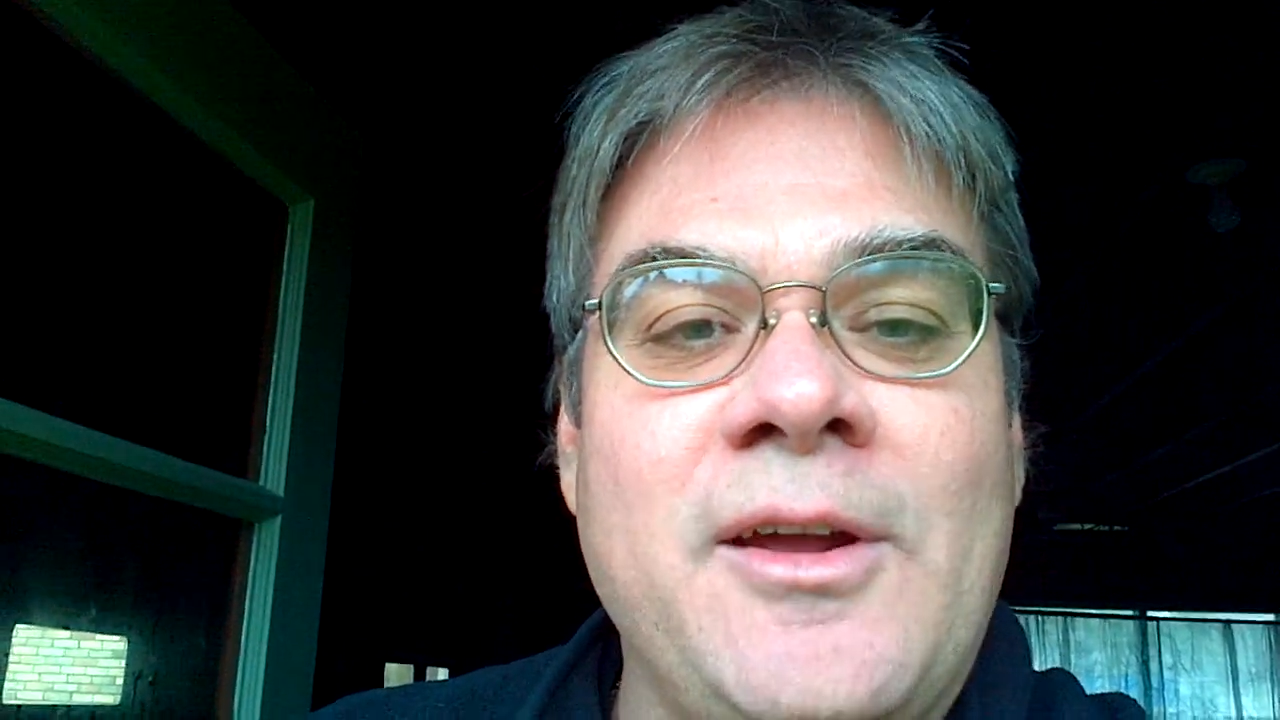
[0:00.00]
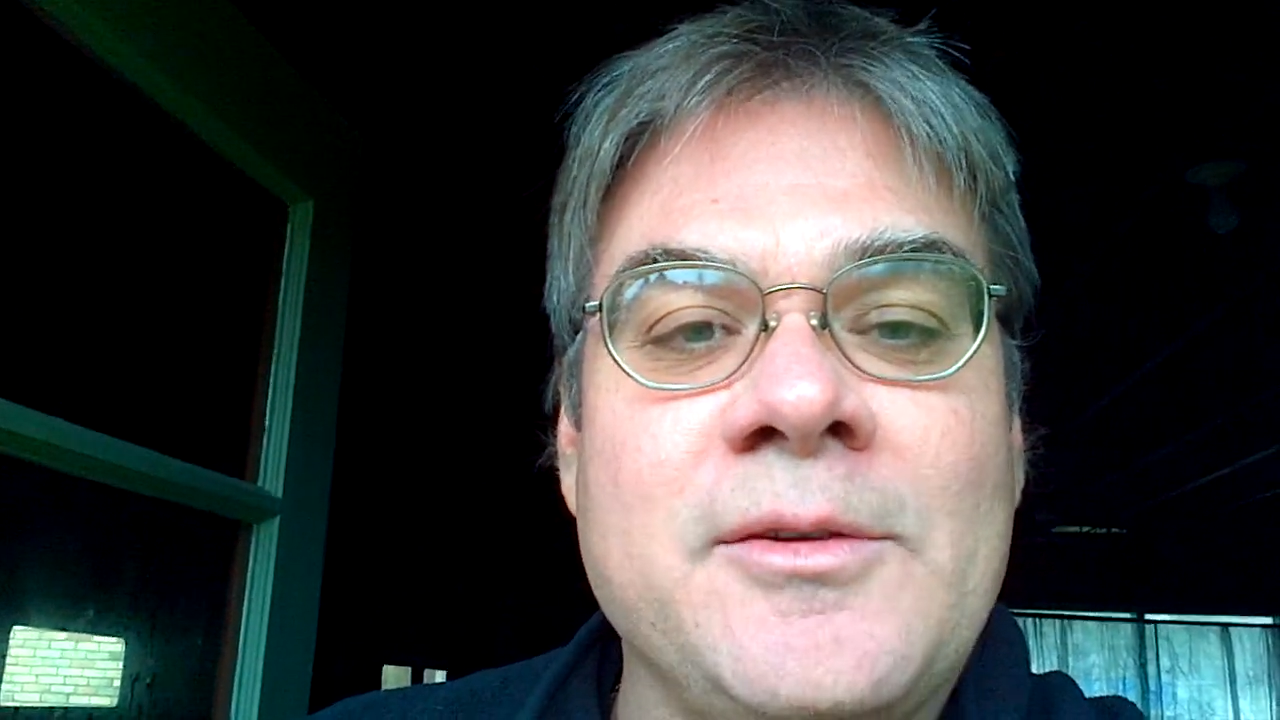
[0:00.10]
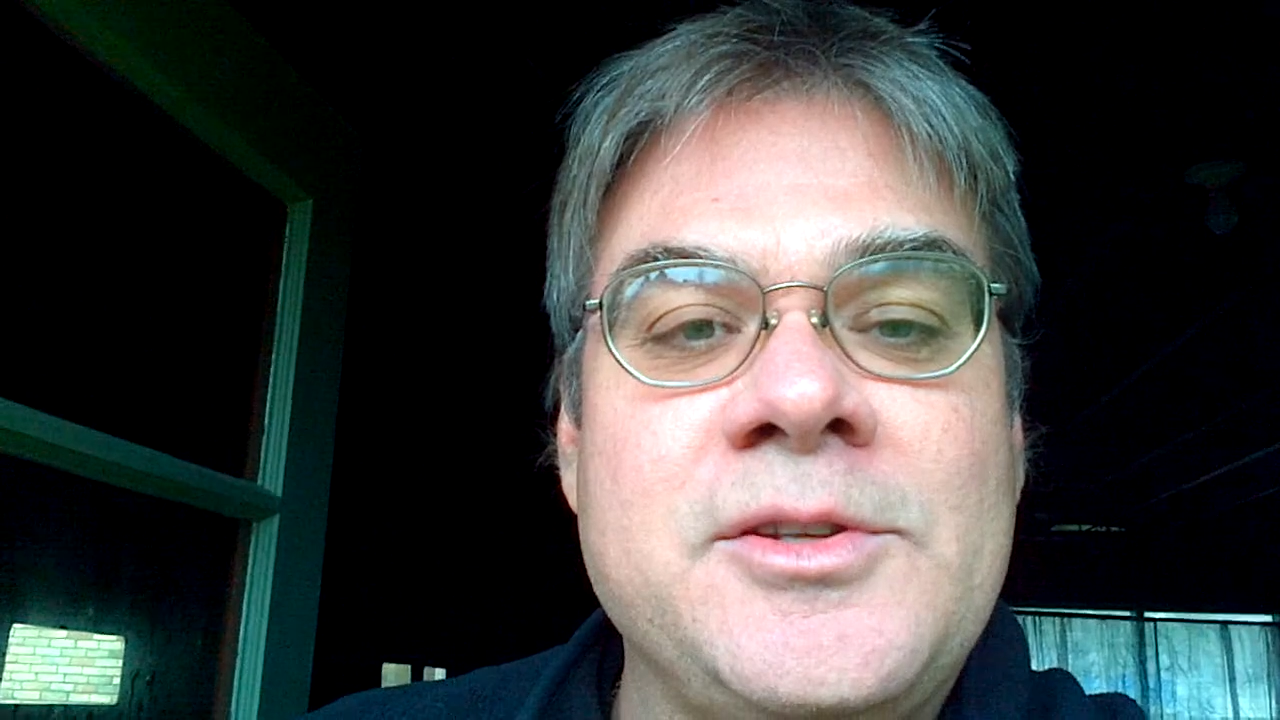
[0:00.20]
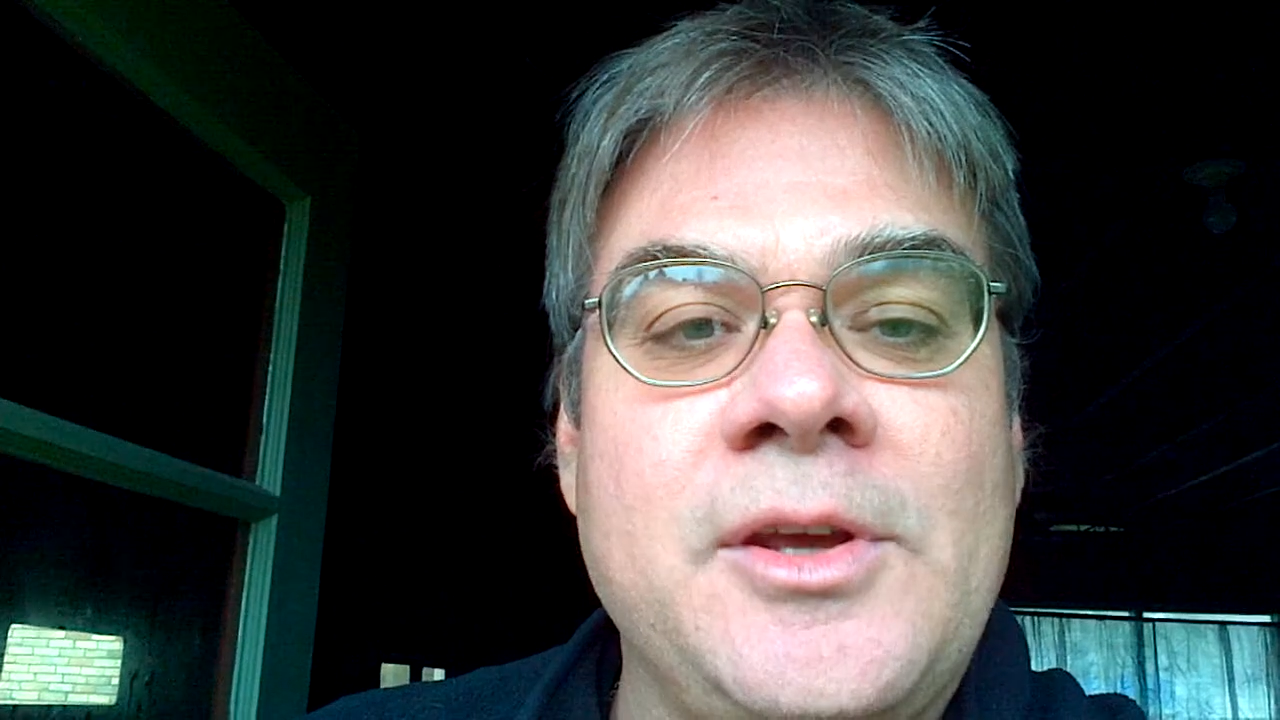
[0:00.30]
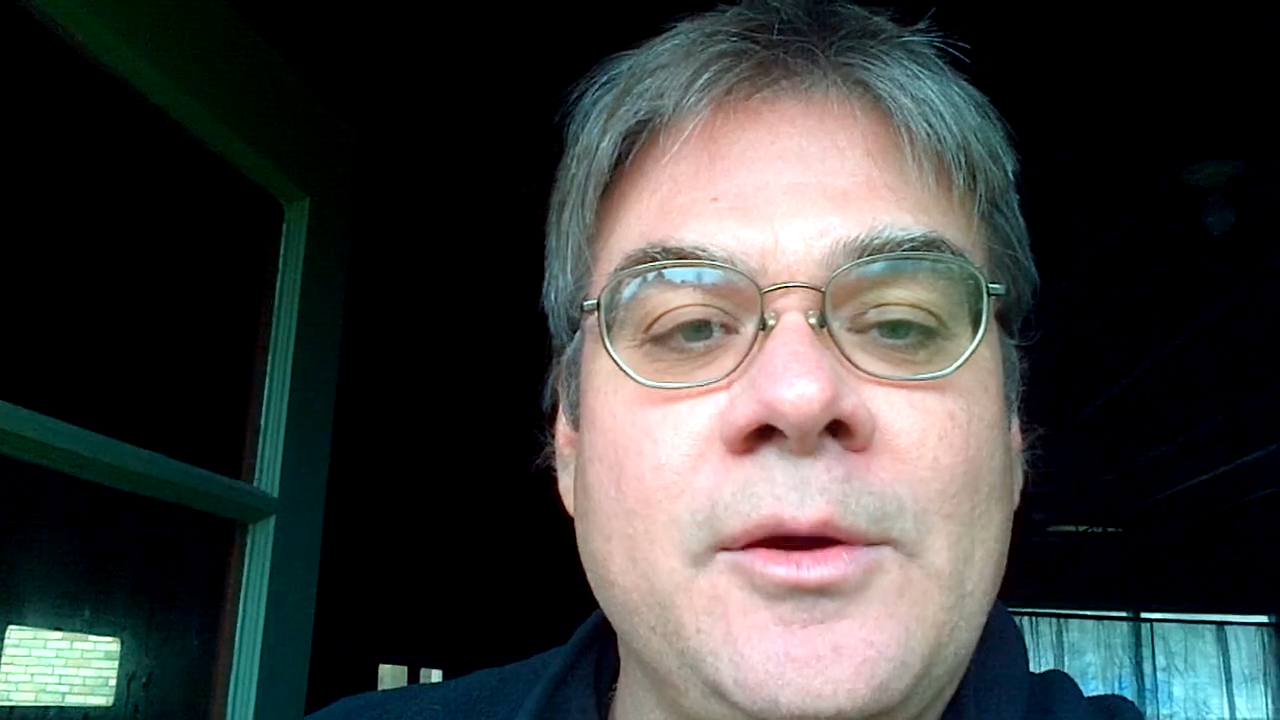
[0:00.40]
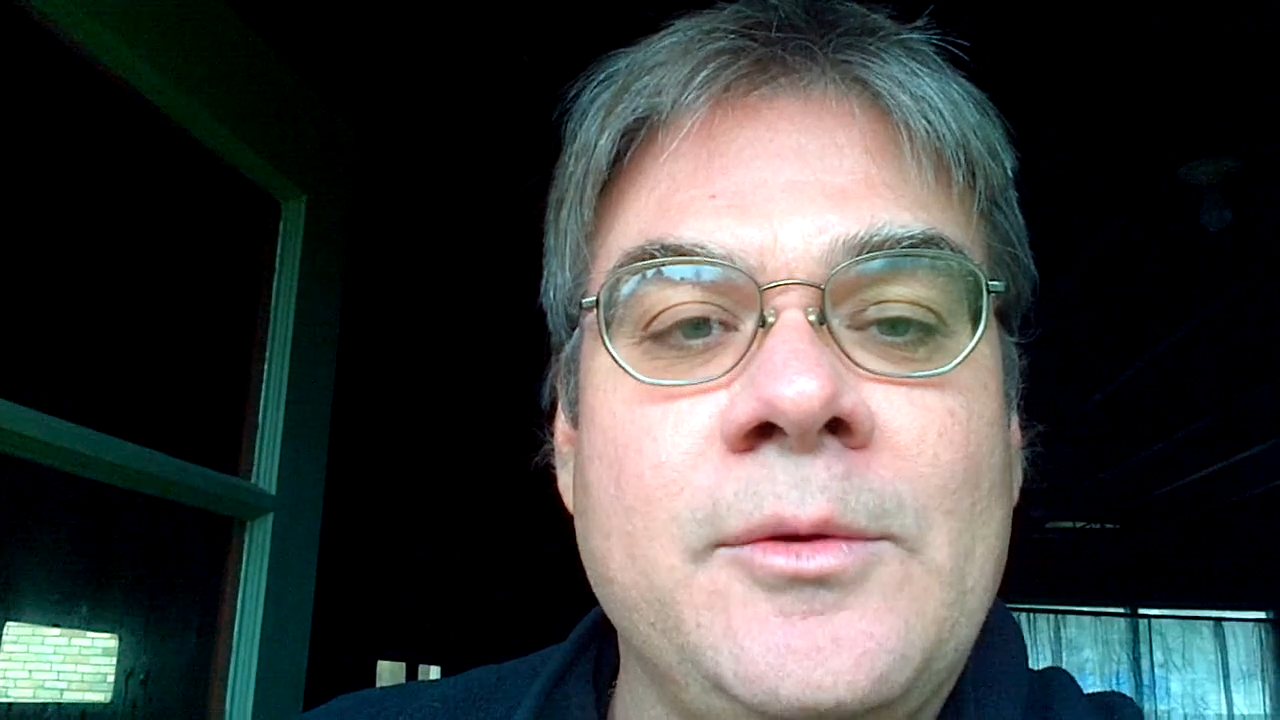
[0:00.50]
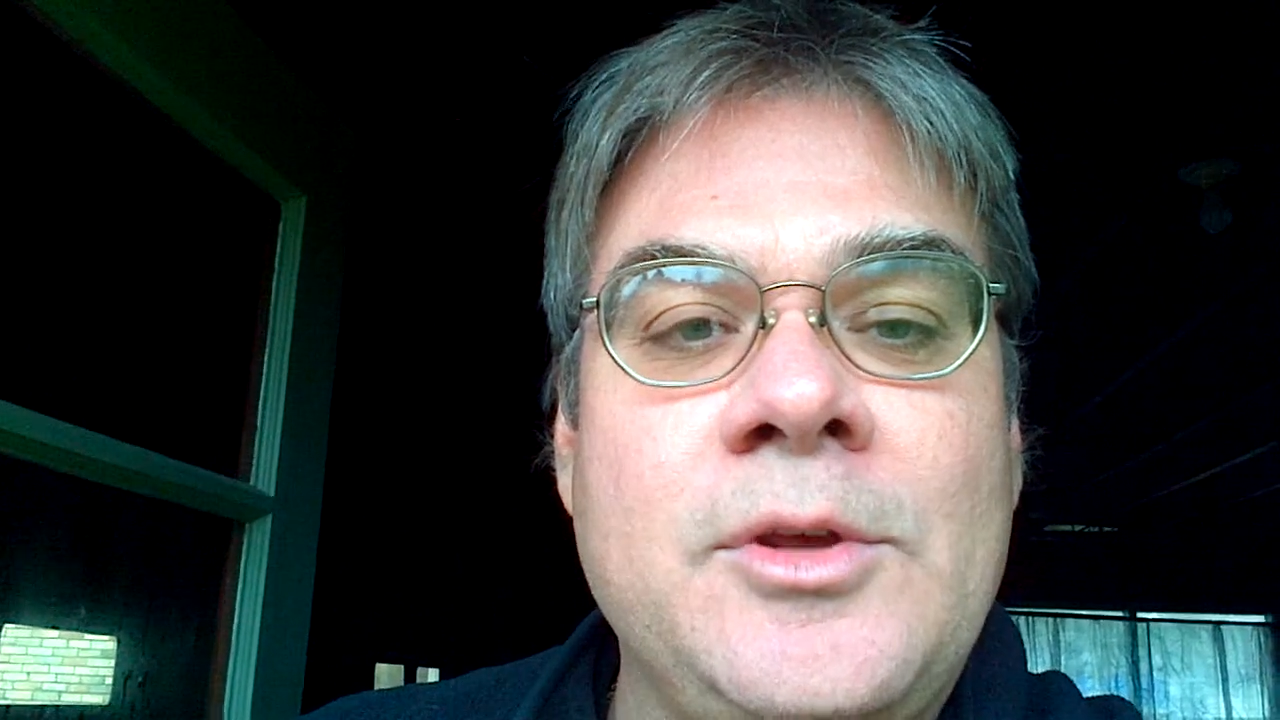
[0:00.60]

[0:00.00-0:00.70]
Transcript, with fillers: out to you.